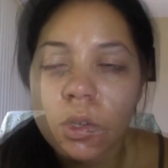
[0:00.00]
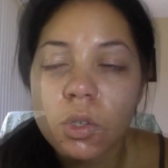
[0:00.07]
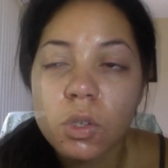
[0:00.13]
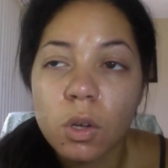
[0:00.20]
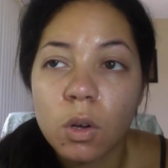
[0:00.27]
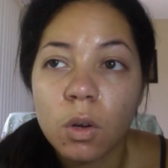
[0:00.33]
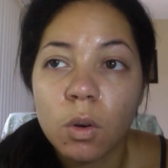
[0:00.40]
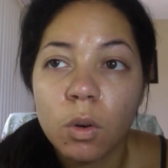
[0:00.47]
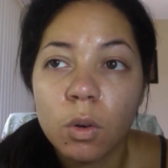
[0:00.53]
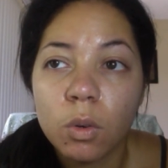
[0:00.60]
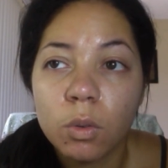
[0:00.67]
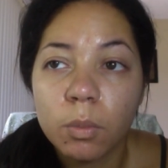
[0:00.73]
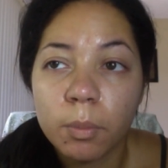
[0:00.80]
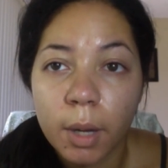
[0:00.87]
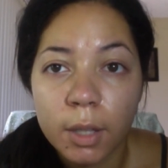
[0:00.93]

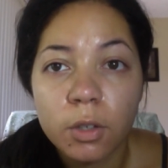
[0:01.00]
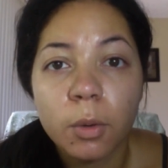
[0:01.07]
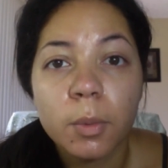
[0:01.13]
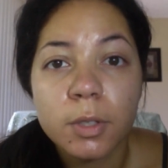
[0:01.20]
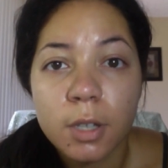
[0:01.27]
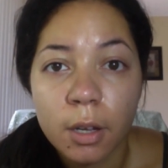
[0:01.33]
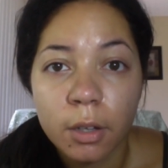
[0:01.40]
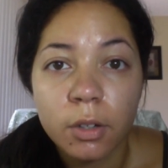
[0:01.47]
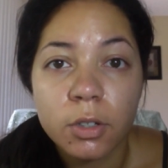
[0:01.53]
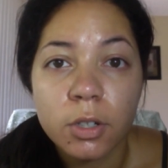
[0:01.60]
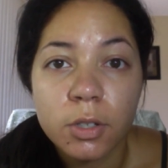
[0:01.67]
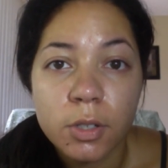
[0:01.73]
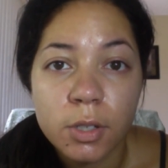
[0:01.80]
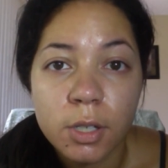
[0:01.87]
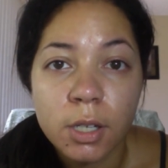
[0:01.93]
So my
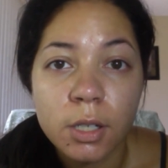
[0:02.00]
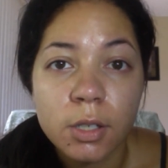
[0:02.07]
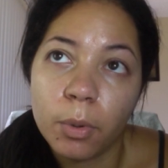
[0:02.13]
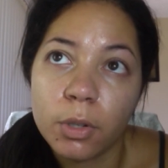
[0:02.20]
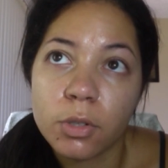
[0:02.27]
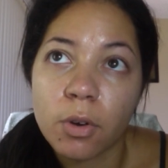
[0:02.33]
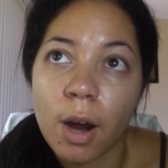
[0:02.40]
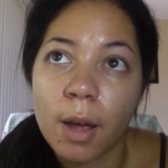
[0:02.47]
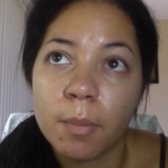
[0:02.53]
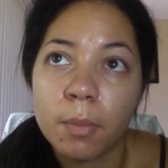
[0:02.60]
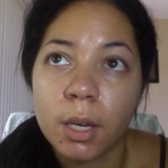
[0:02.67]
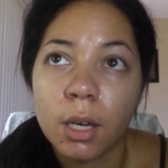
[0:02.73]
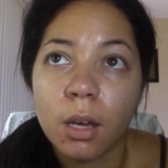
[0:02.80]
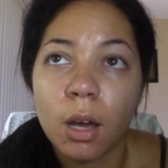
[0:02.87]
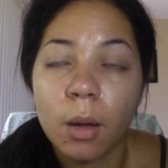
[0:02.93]
dermatologist did prescribe
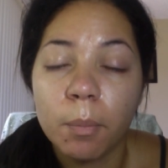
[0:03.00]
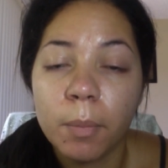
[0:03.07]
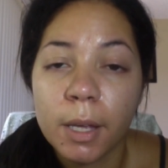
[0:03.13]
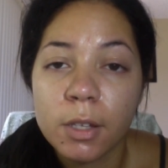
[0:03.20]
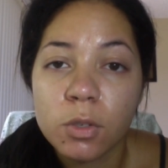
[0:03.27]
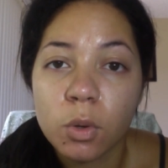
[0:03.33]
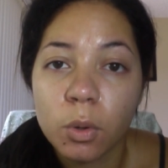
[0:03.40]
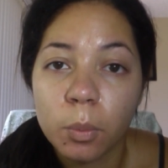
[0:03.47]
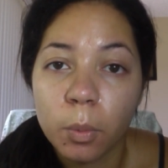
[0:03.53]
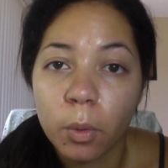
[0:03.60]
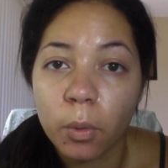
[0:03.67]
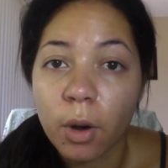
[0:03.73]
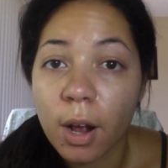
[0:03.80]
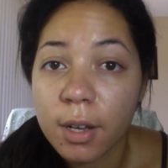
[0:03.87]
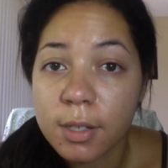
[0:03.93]
me a benzoyl
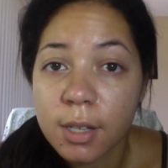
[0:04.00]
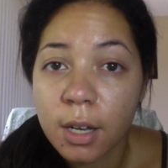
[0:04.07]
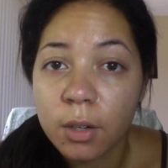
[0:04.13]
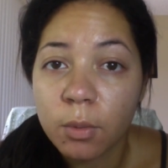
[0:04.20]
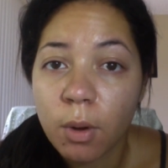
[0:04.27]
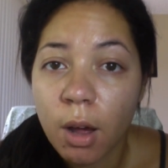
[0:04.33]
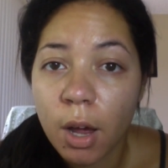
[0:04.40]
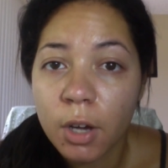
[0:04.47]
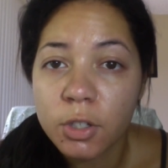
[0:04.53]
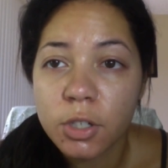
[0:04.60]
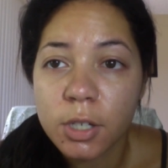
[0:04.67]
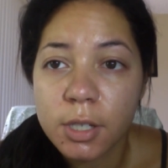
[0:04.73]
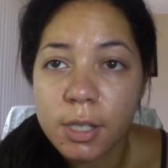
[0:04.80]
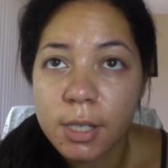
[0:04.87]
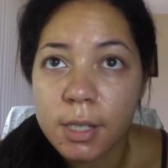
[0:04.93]
peroxide wash.
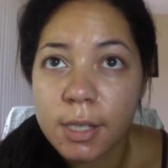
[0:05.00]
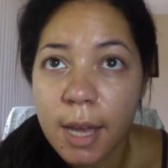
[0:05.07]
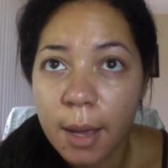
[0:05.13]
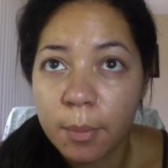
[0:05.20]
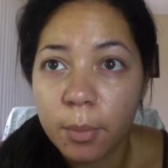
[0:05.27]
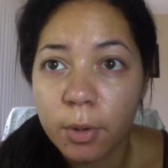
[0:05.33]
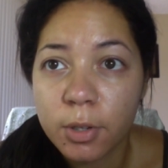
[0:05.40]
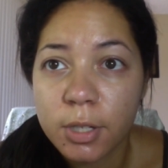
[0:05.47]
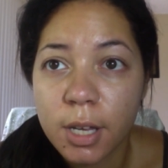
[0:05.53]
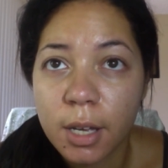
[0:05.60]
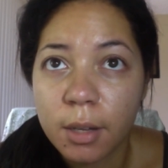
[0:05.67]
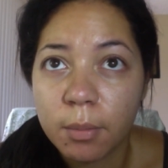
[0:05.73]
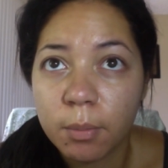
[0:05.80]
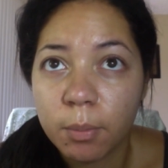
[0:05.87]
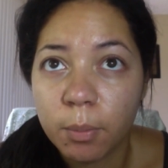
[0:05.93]
It's a
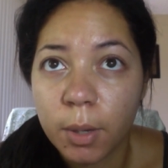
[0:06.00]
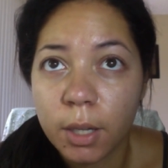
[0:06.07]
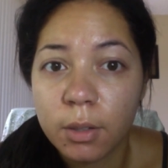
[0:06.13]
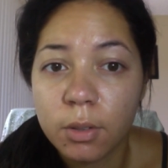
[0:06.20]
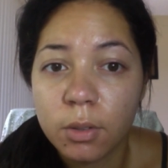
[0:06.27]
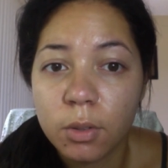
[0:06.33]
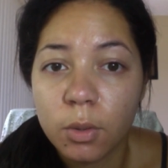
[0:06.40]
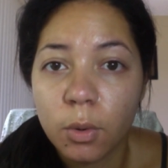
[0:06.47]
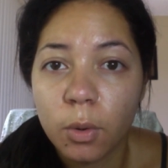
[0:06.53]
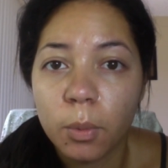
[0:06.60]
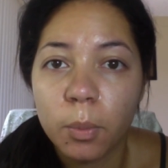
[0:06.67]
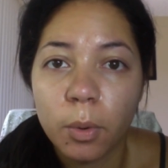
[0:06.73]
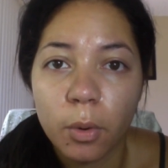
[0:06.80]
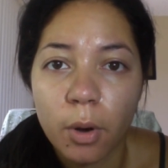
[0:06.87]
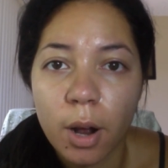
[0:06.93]
10% benzoyl
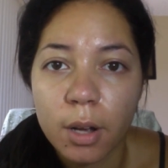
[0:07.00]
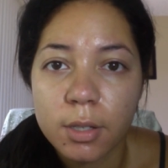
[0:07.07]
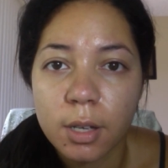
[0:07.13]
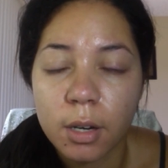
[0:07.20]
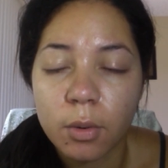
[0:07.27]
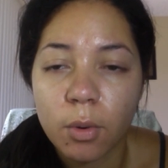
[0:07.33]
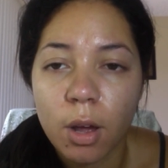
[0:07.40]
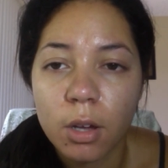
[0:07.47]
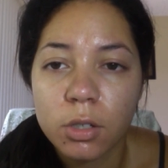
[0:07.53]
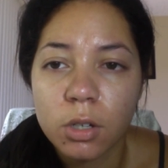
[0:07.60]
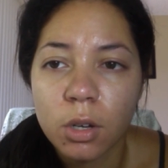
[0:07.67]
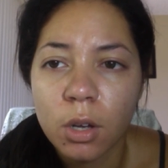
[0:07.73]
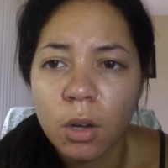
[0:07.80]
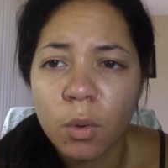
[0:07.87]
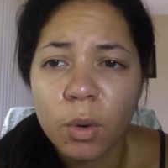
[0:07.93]
peroxide wash,
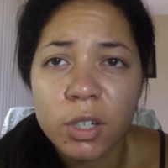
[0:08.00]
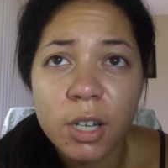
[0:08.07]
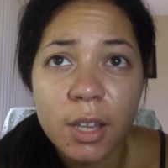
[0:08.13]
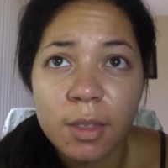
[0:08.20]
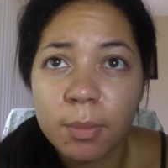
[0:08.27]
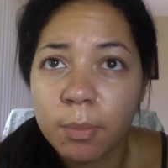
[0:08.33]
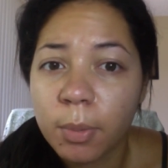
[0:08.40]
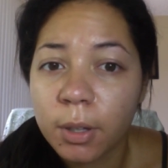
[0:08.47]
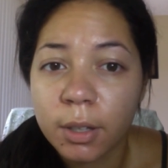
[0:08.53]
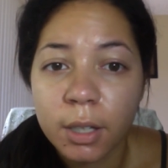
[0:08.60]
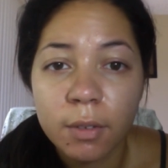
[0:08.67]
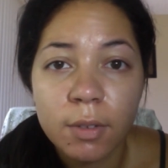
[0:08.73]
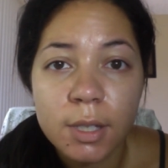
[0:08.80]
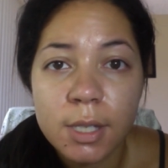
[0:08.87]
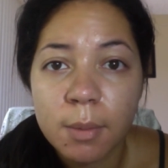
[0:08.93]
which I
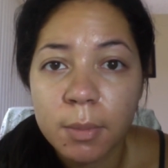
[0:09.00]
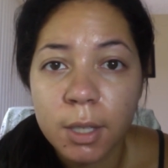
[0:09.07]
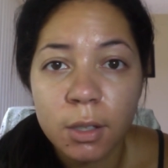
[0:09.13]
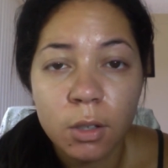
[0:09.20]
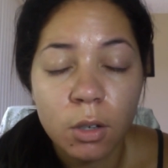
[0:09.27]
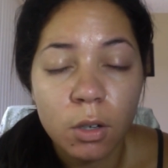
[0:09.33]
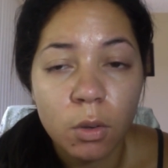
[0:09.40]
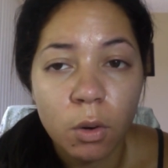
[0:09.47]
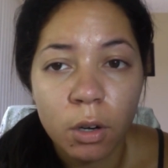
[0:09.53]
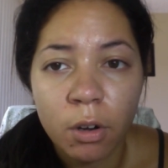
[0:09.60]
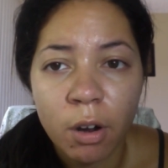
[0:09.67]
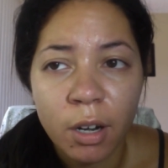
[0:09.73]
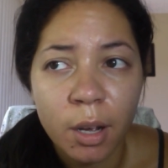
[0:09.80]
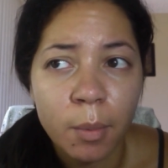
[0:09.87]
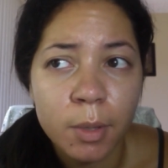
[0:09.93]
believe it's something you can order
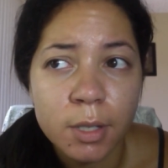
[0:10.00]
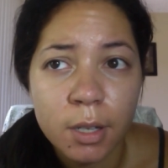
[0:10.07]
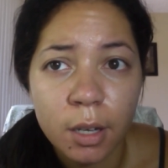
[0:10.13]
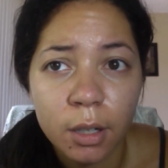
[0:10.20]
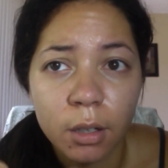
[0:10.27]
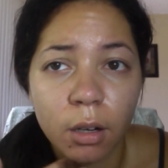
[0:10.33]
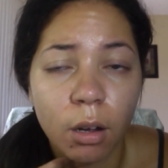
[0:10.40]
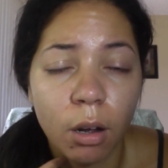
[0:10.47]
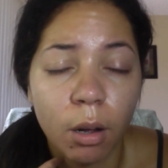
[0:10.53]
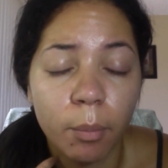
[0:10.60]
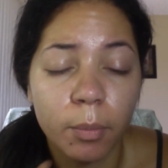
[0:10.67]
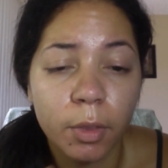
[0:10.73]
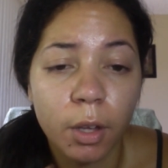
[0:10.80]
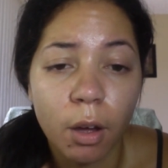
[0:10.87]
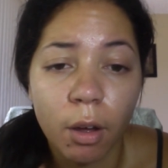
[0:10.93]
on Amazon.
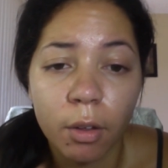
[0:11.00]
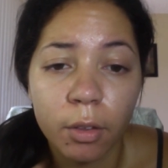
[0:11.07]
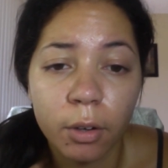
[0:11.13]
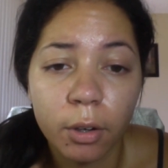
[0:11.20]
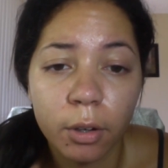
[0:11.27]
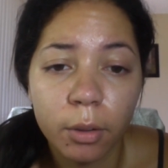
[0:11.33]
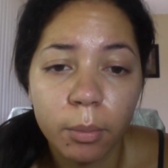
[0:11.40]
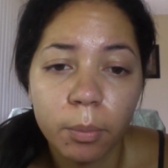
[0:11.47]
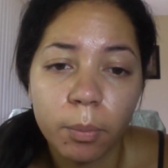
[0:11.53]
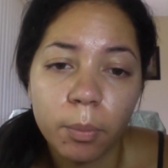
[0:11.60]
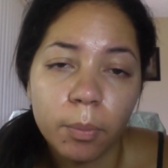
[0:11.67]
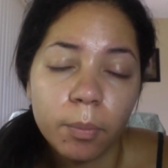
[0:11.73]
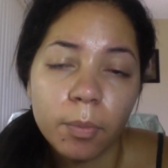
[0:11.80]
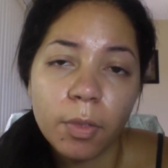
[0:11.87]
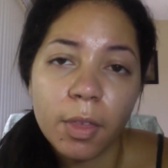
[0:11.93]
The other
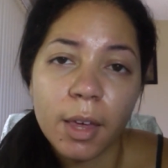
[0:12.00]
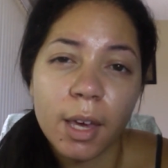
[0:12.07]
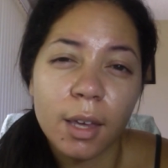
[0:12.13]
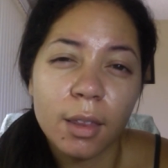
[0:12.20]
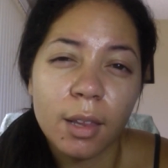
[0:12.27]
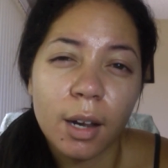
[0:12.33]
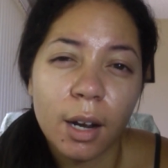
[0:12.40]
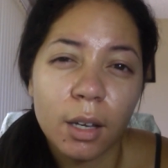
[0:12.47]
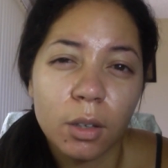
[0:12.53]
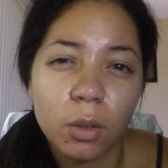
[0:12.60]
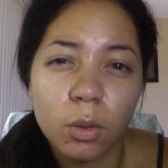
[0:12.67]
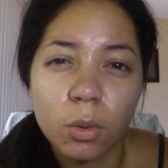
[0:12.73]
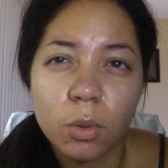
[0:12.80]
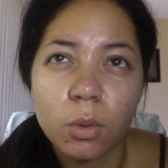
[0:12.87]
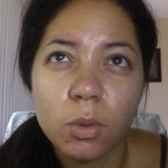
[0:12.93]
thing that I
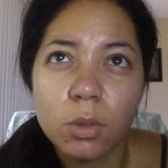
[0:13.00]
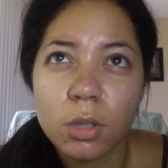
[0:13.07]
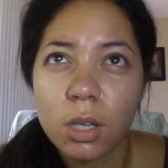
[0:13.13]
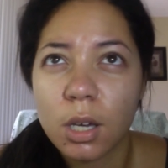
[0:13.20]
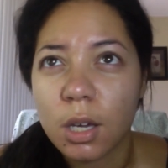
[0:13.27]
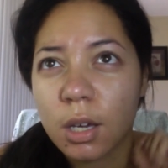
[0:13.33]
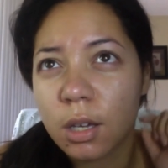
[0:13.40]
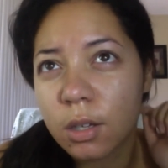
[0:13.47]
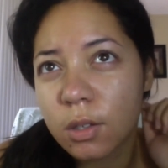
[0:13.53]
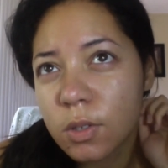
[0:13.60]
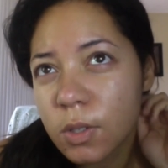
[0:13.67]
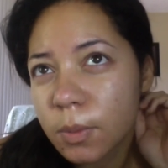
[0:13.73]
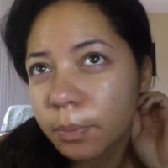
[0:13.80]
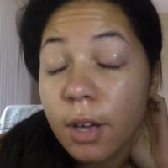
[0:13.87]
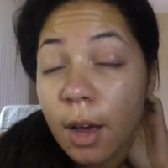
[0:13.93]
use
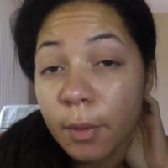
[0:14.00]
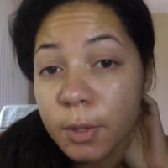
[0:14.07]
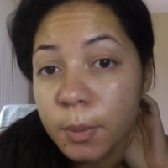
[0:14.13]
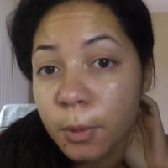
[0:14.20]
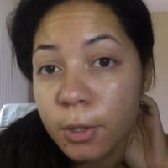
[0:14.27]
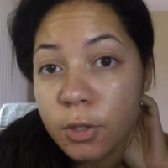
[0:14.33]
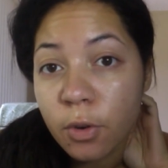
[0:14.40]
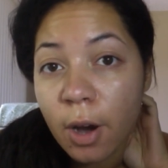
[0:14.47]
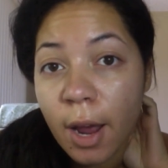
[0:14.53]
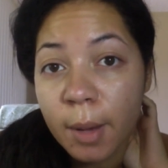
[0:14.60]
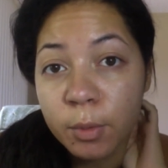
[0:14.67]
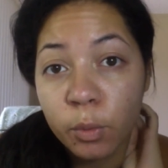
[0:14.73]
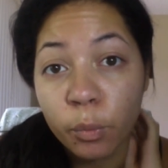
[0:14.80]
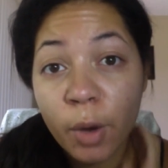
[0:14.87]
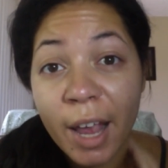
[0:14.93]
is I was
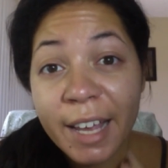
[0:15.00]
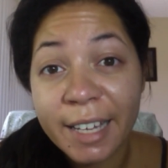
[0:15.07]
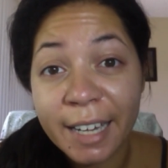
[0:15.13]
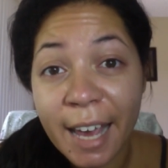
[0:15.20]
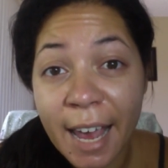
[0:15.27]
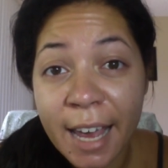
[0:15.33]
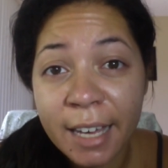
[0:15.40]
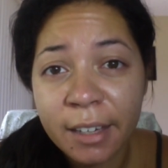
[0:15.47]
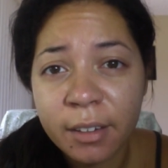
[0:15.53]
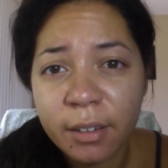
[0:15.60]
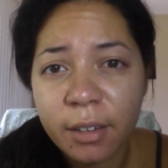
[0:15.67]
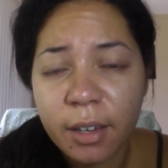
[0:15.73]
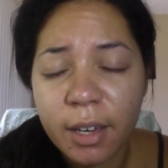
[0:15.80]
prescribed retin-a.